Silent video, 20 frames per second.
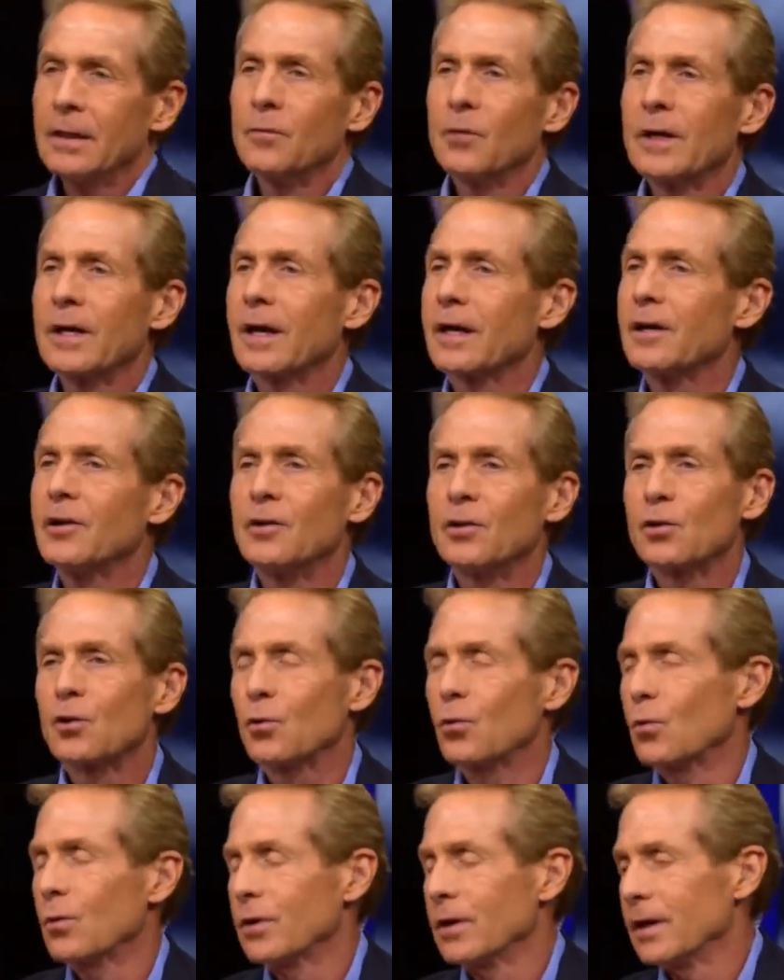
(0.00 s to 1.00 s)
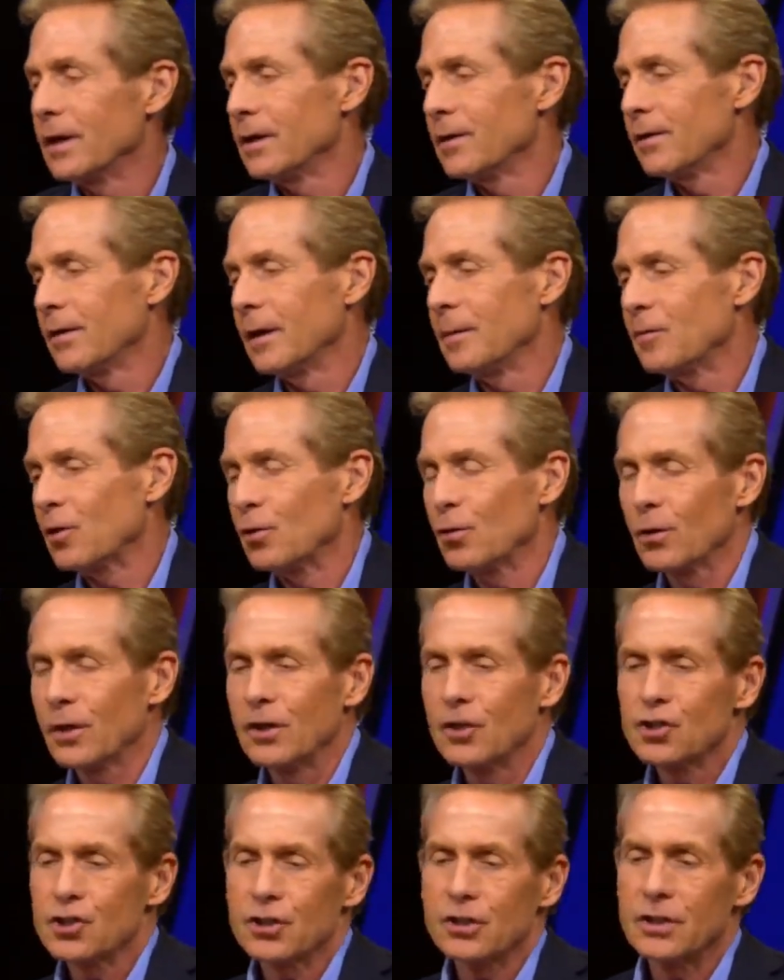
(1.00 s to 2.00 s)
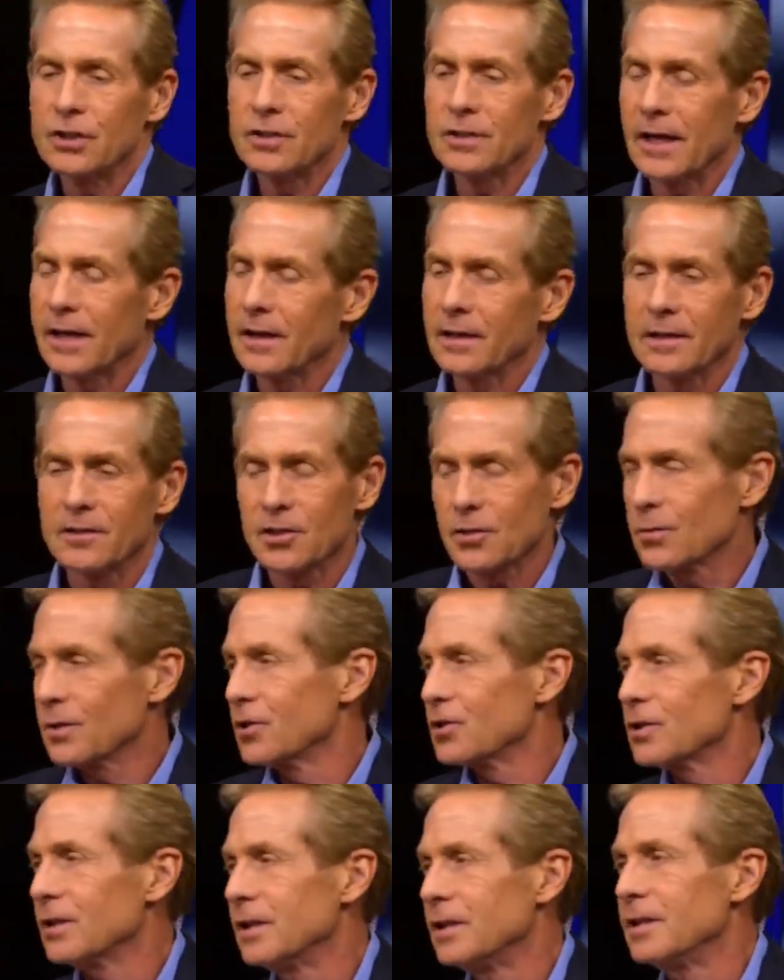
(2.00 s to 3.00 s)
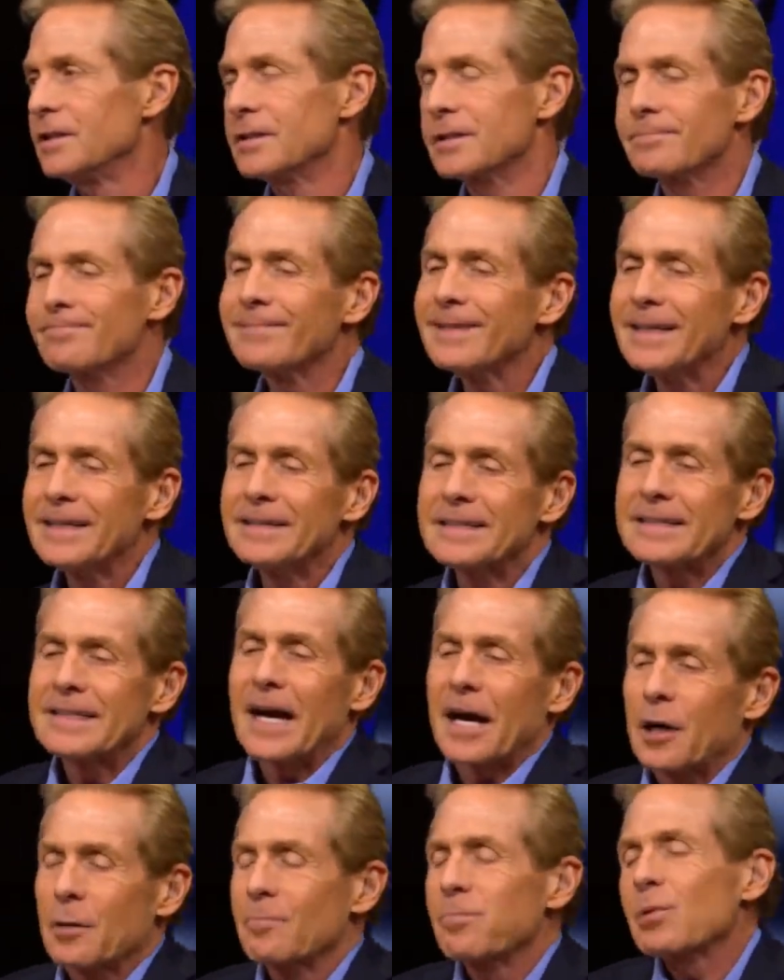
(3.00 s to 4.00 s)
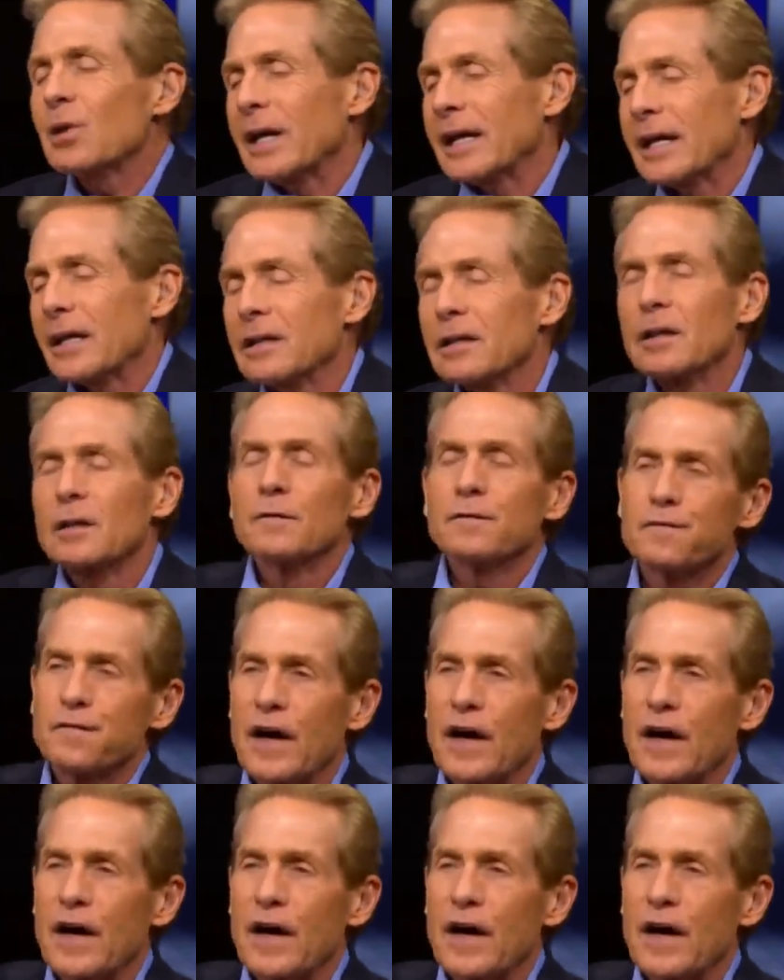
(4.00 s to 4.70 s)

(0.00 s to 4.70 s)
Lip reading: And we got a new coordinator named Grinch, and he's Alex Grinch, and he's got him playing a little faster.